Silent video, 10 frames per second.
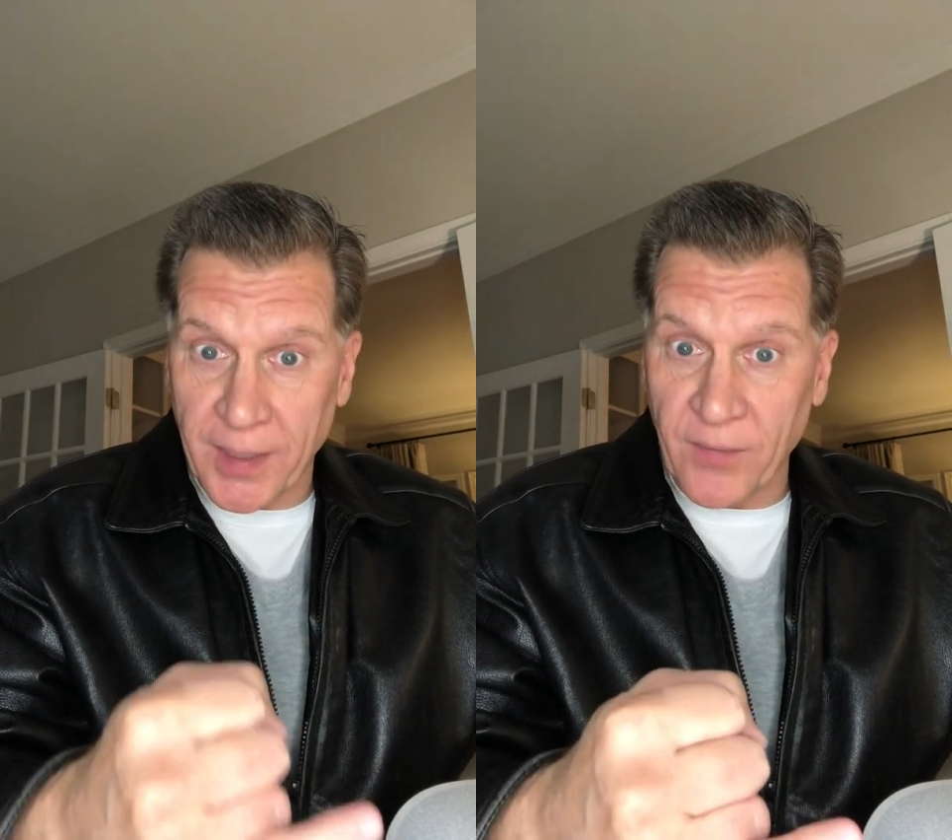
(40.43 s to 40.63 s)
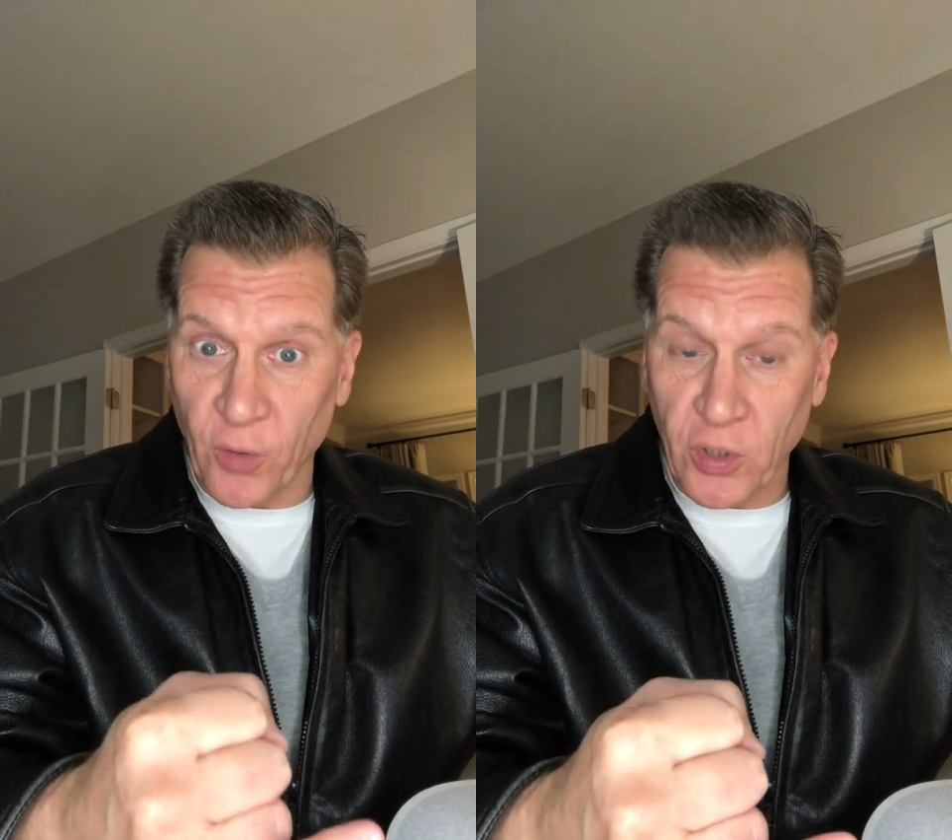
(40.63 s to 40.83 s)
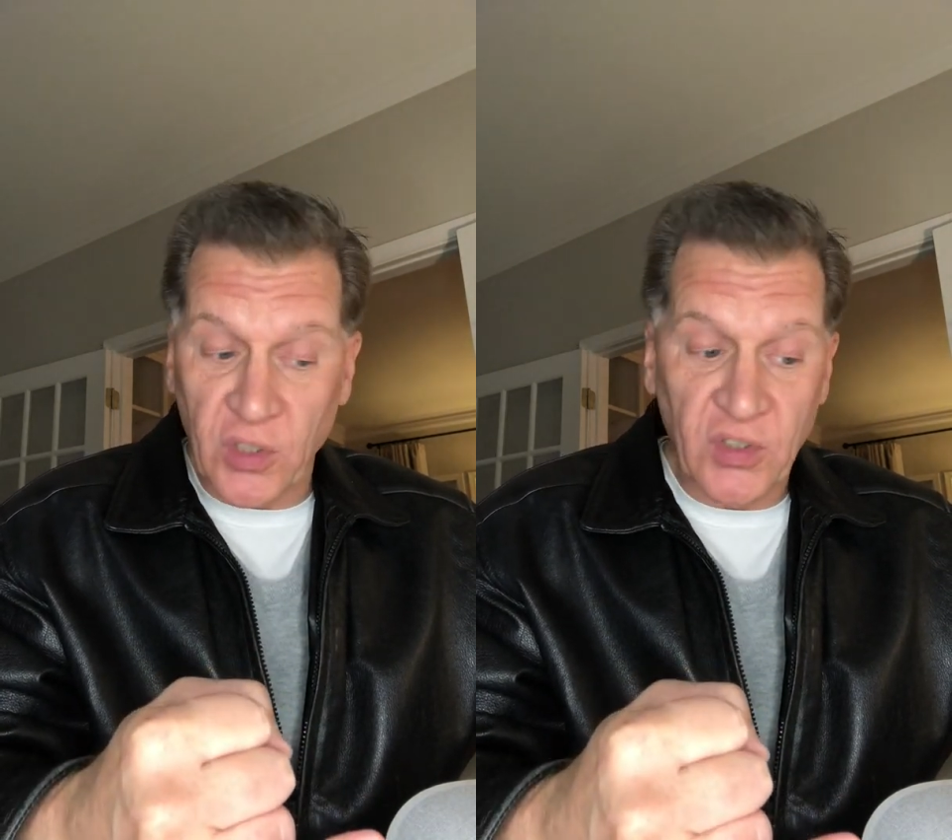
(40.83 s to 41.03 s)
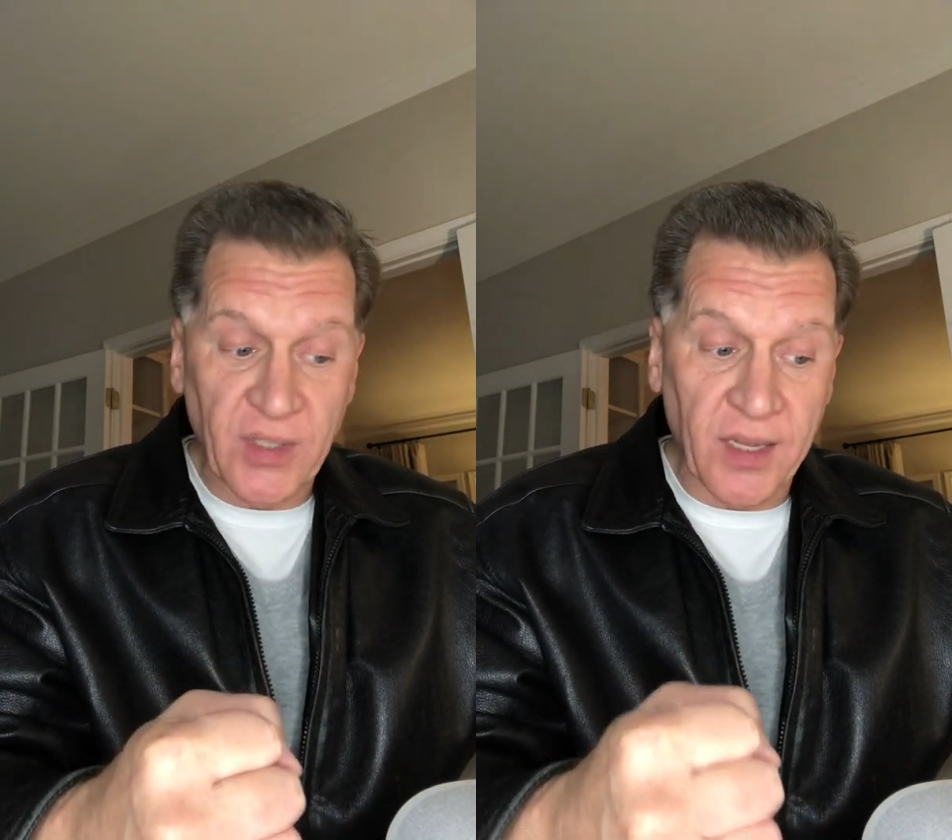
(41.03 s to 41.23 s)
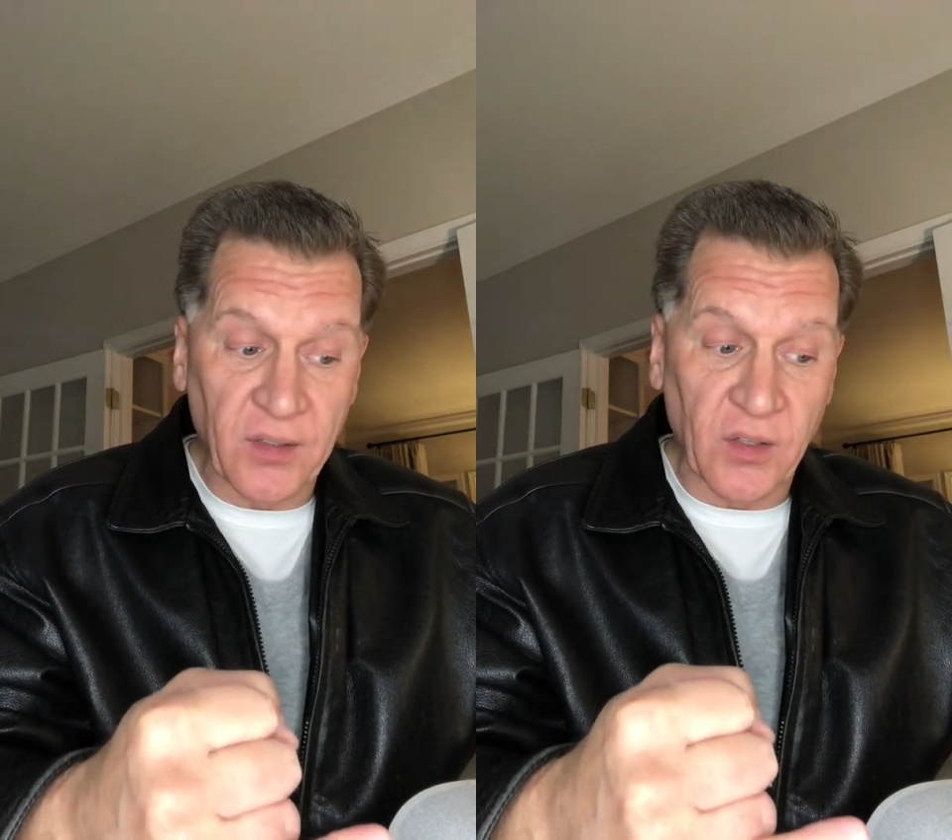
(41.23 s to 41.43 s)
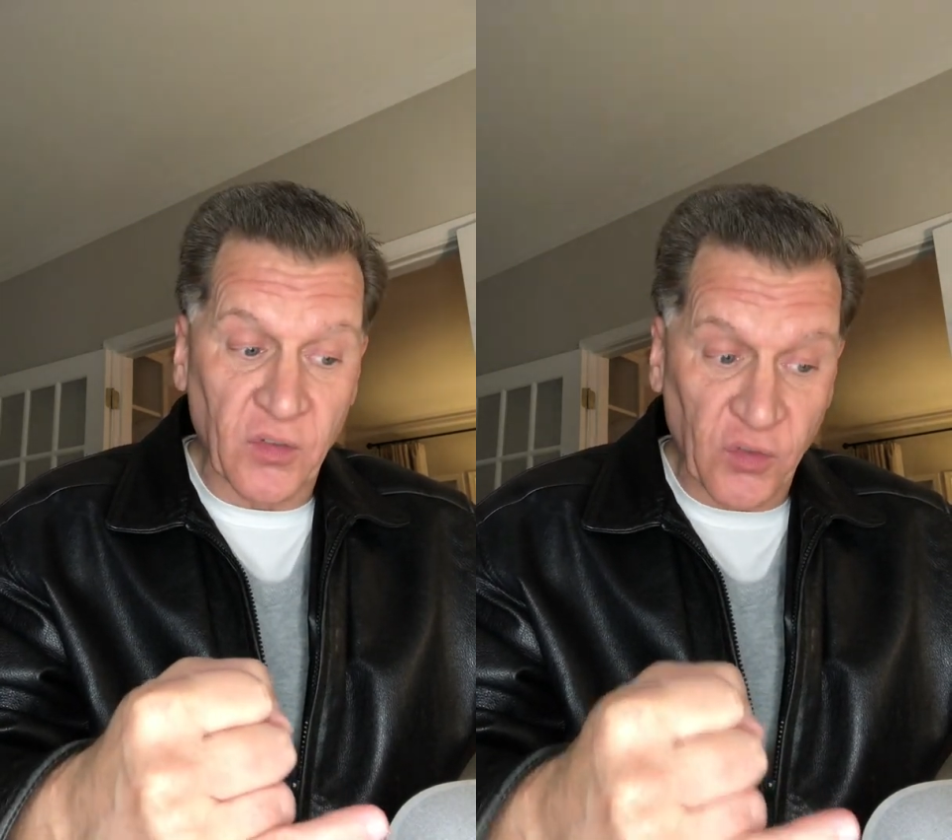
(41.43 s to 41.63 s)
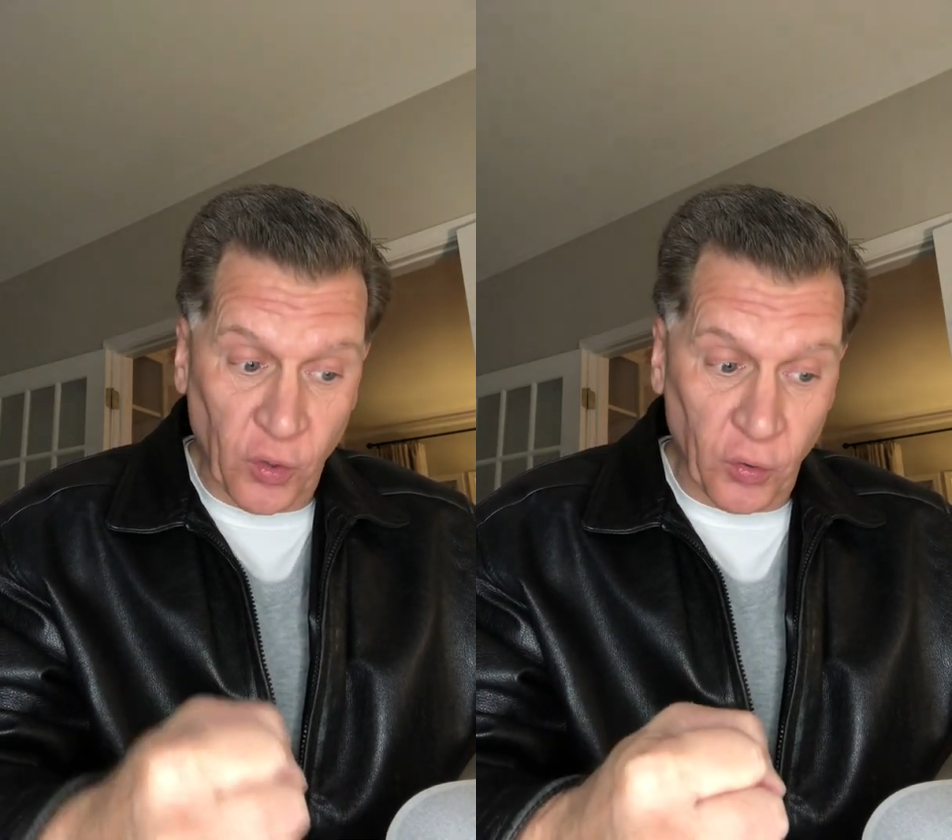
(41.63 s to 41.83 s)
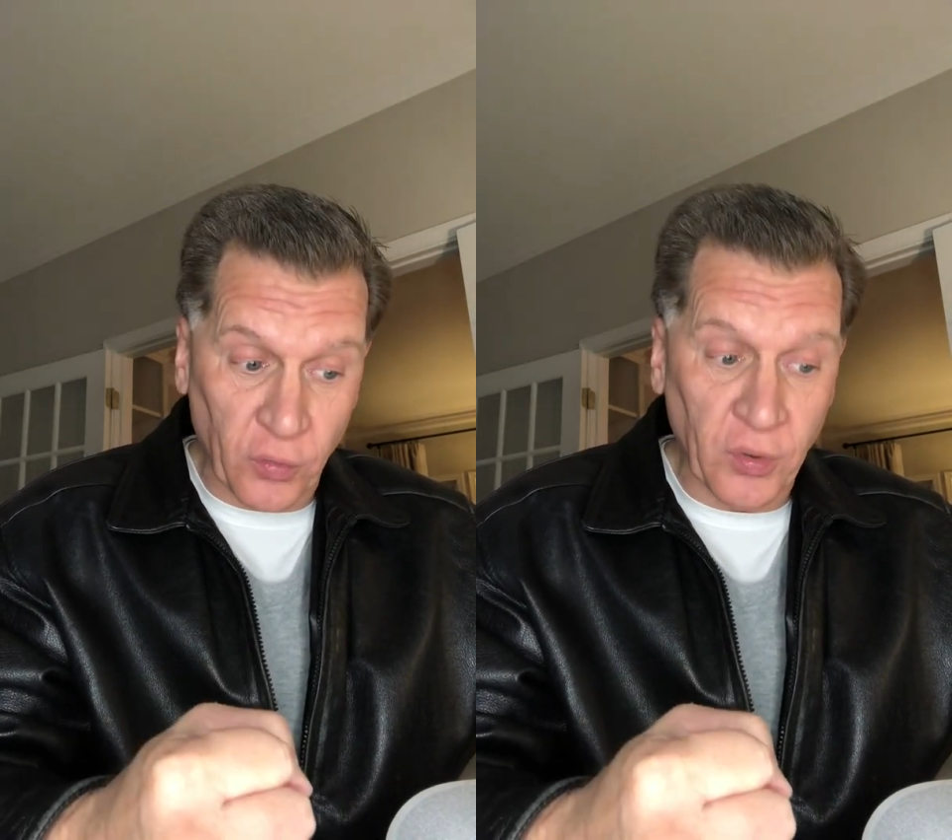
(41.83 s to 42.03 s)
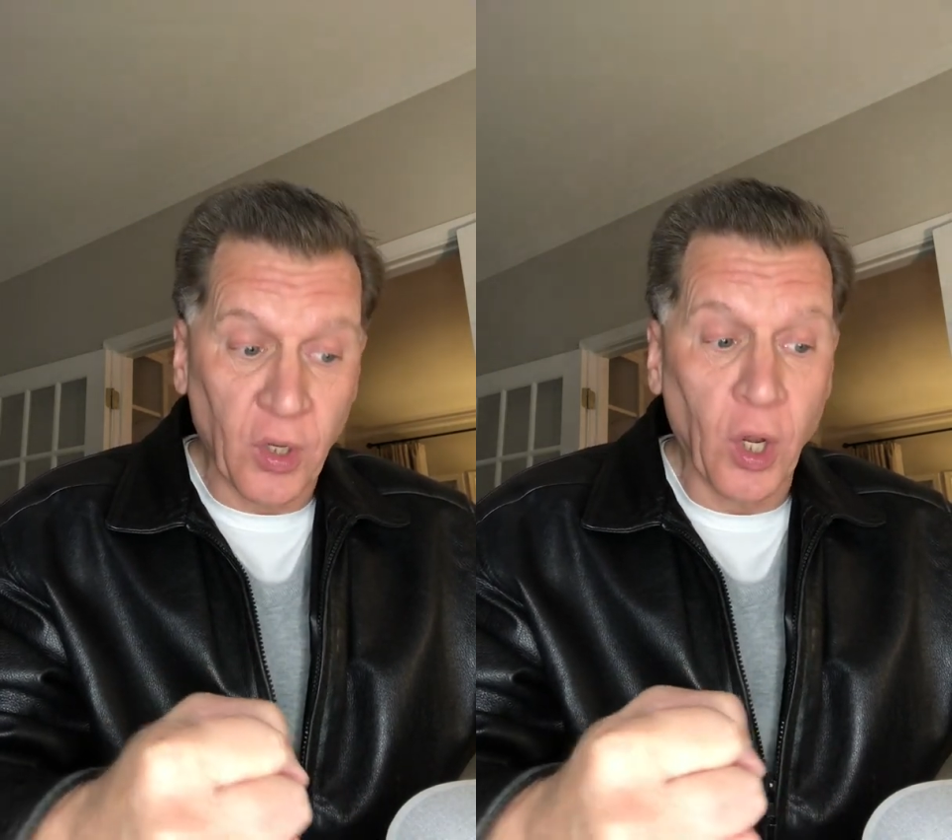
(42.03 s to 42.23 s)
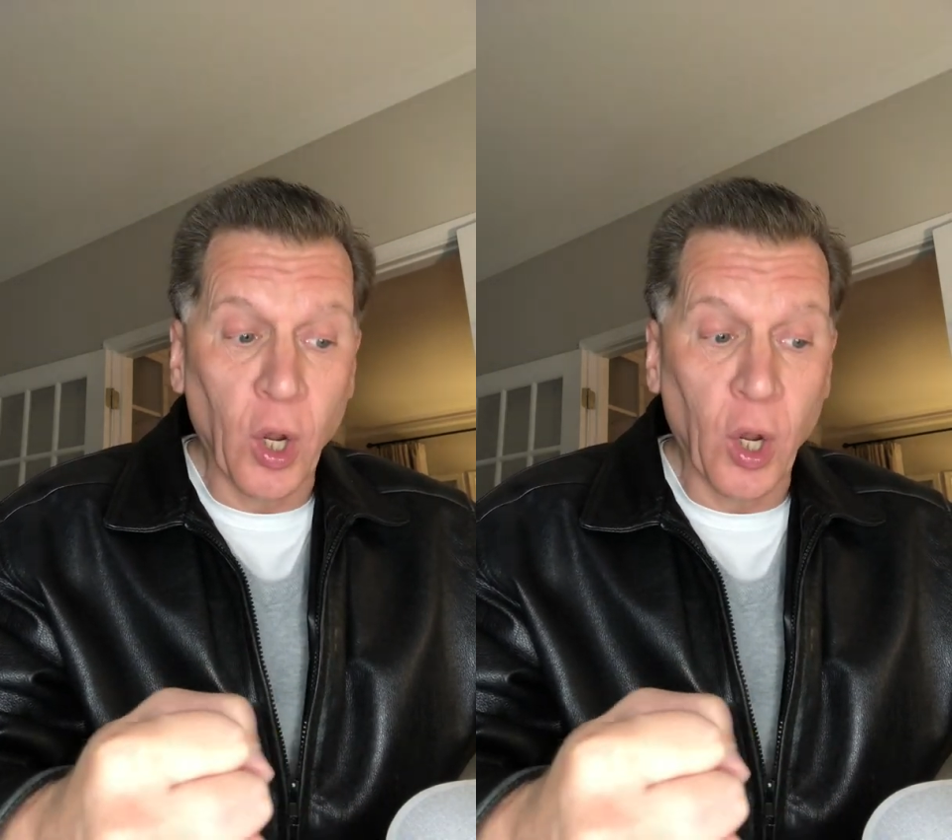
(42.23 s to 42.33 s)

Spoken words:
many versions say discern,